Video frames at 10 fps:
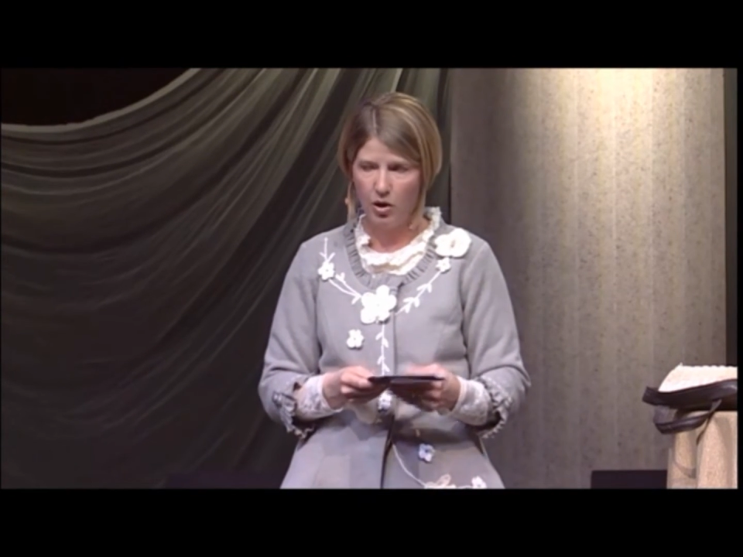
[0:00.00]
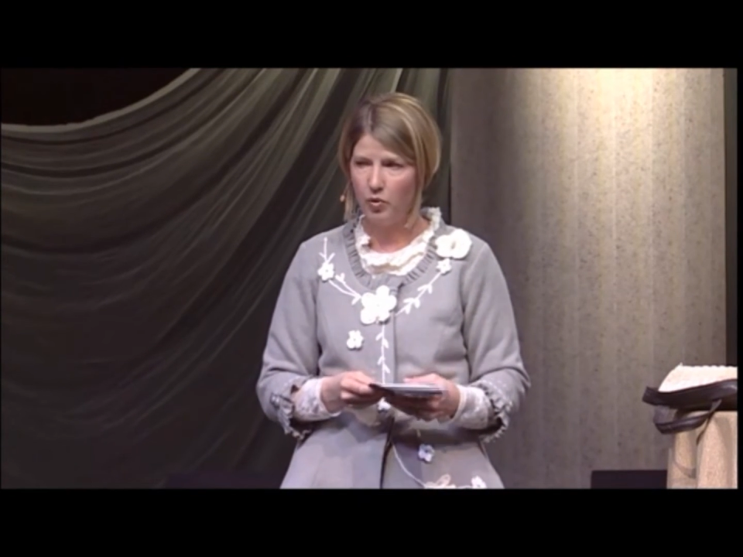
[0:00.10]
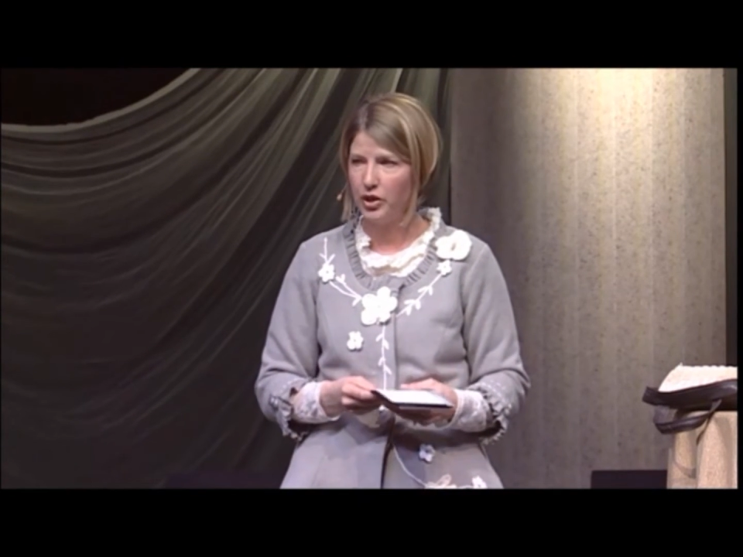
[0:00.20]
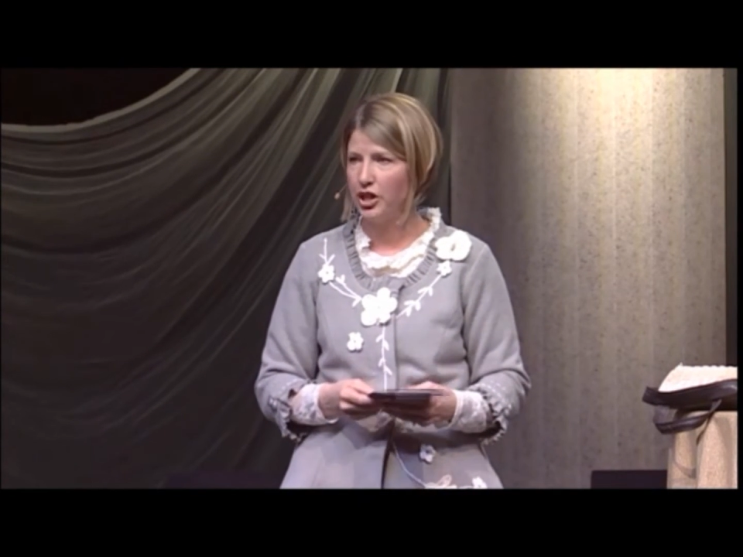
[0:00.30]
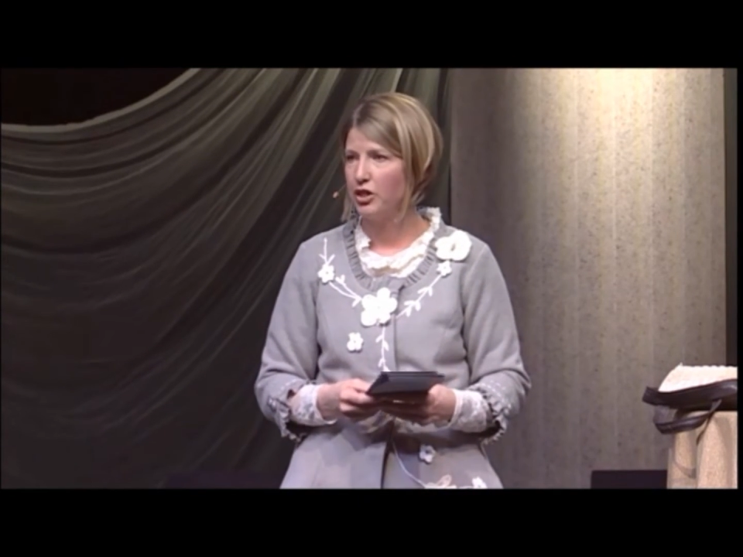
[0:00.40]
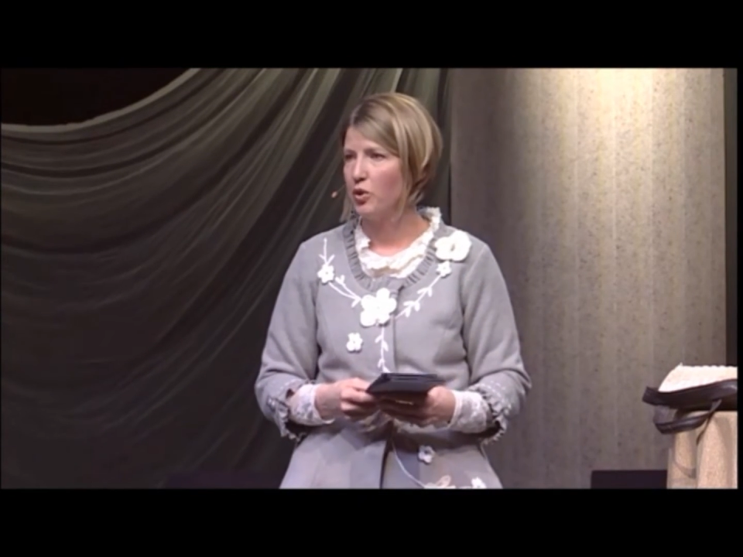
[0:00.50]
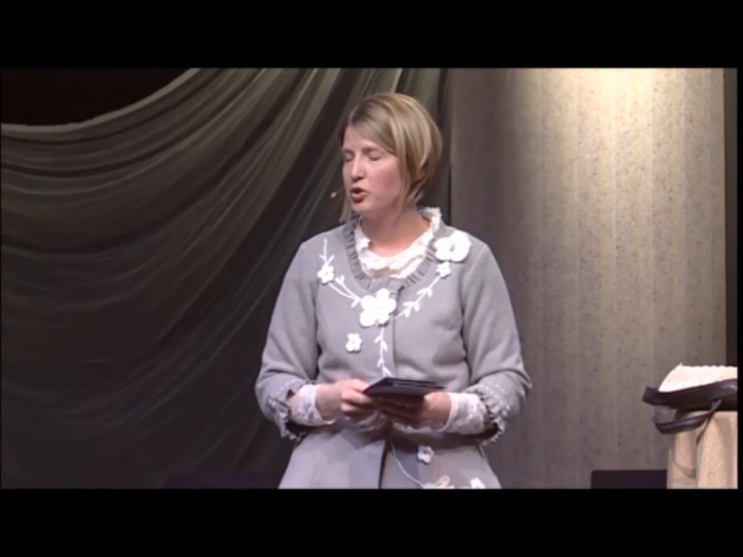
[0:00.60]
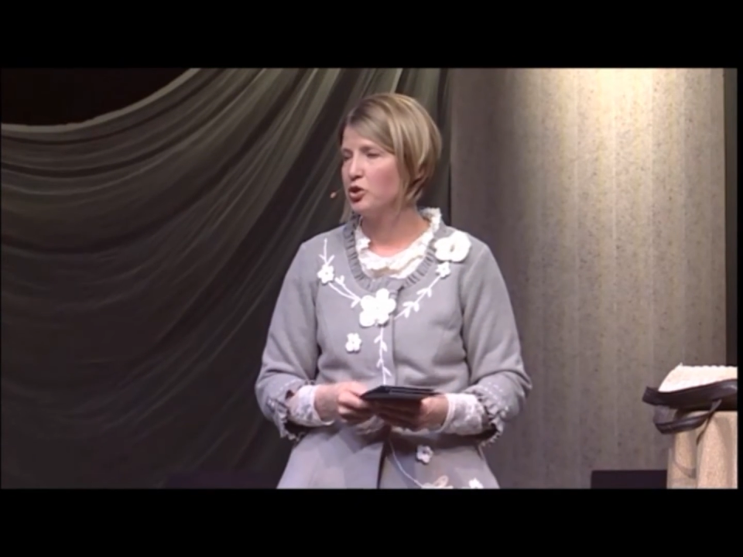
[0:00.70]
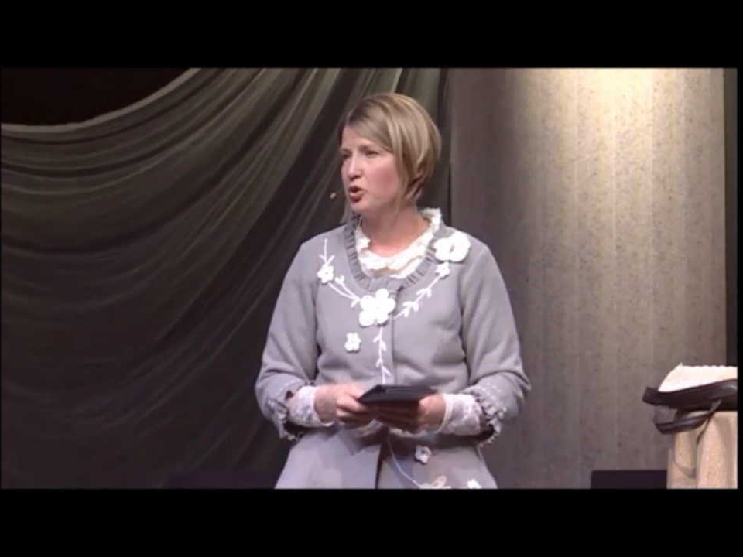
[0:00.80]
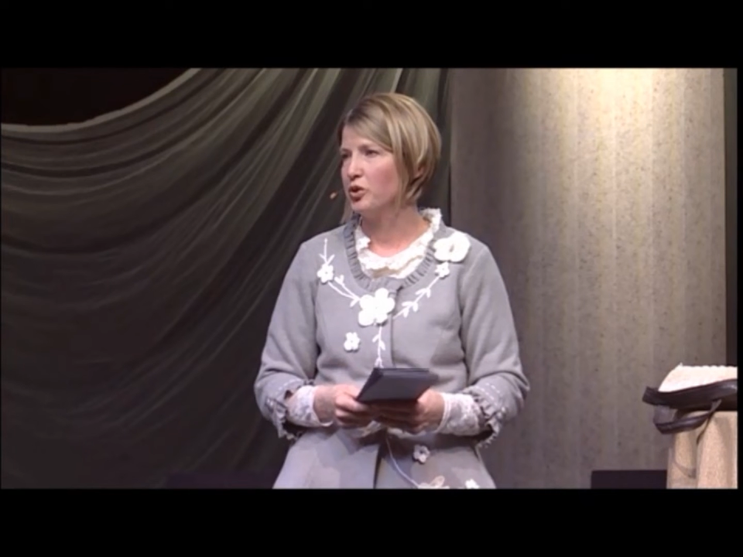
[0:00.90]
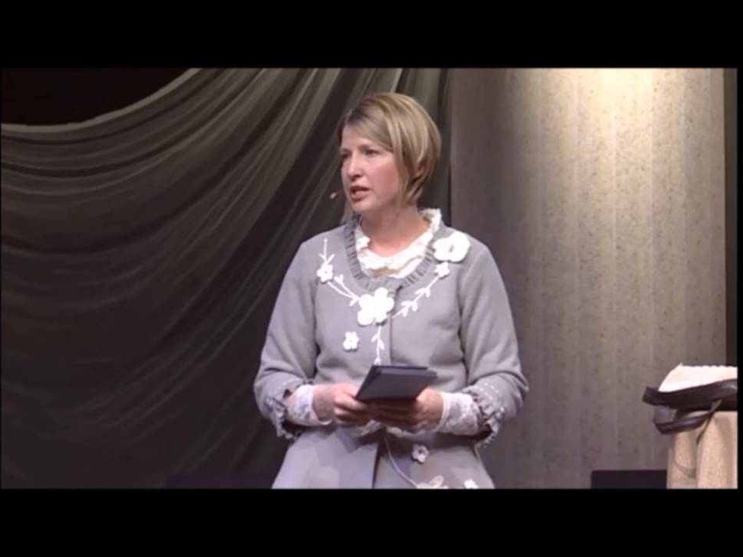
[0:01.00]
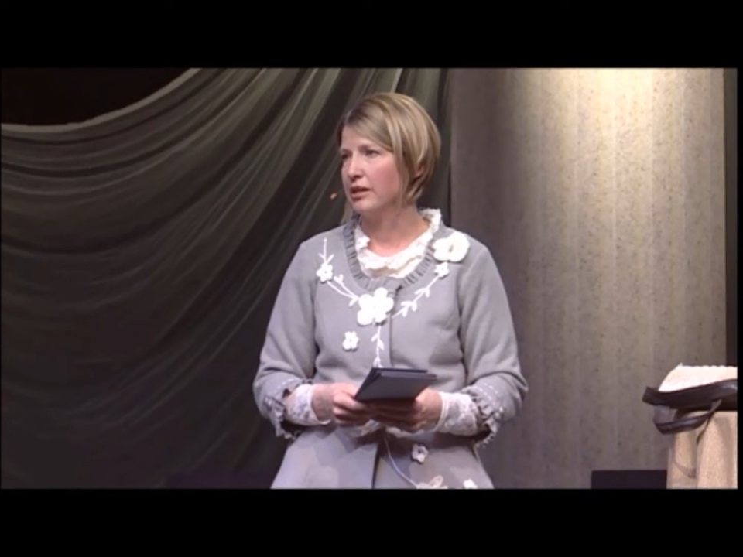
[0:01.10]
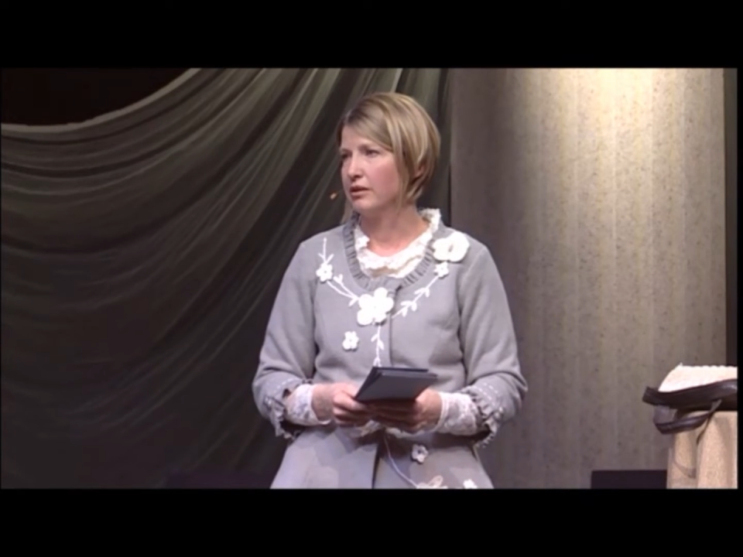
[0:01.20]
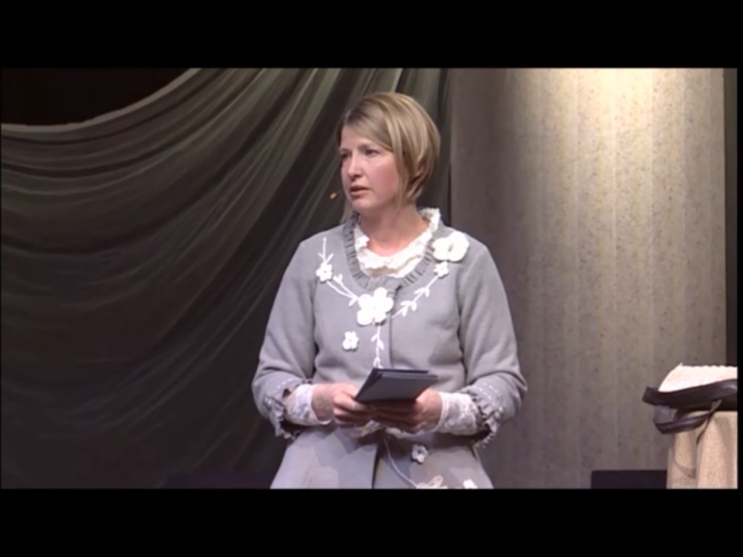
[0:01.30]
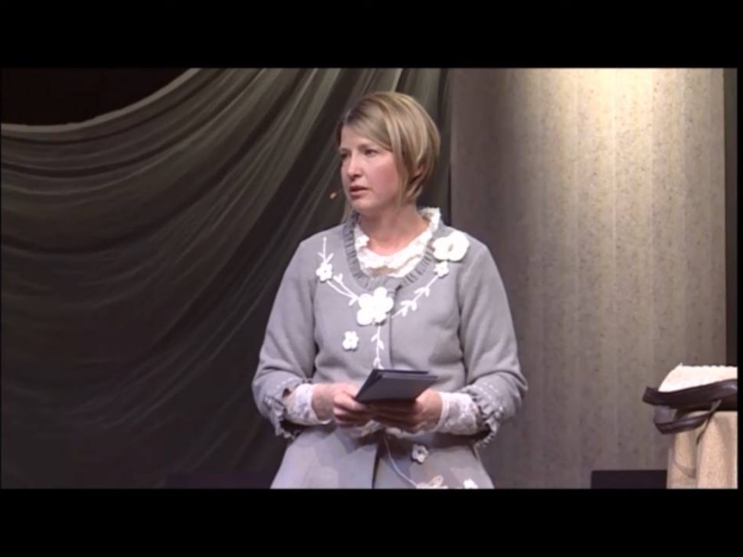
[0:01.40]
Within those 2 years,